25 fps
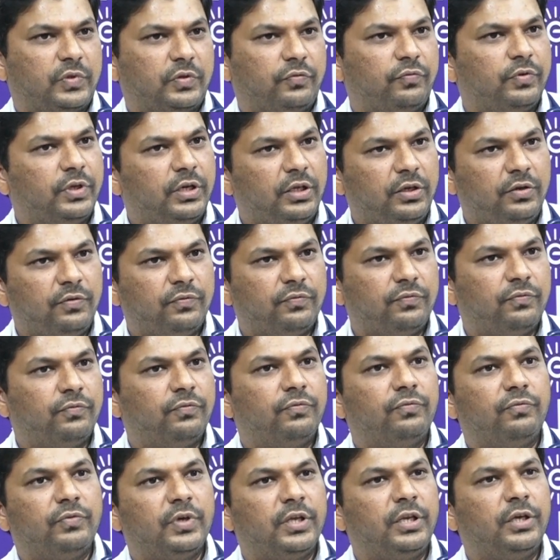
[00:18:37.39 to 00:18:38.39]

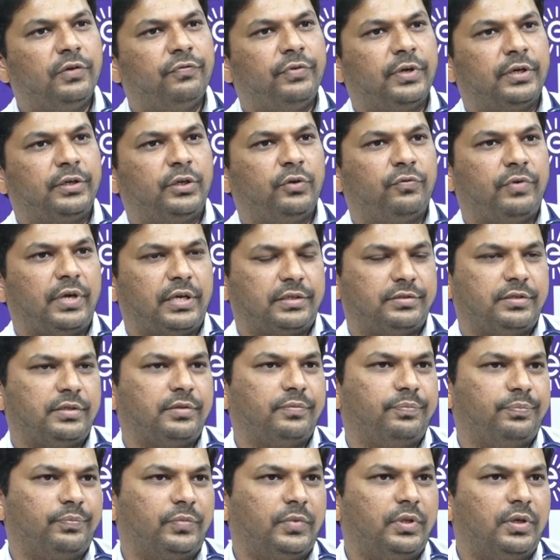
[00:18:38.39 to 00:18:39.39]
very effective
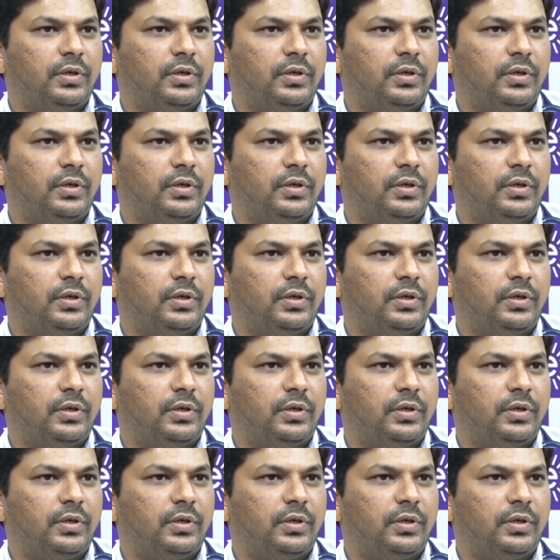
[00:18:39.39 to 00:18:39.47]
vaccine.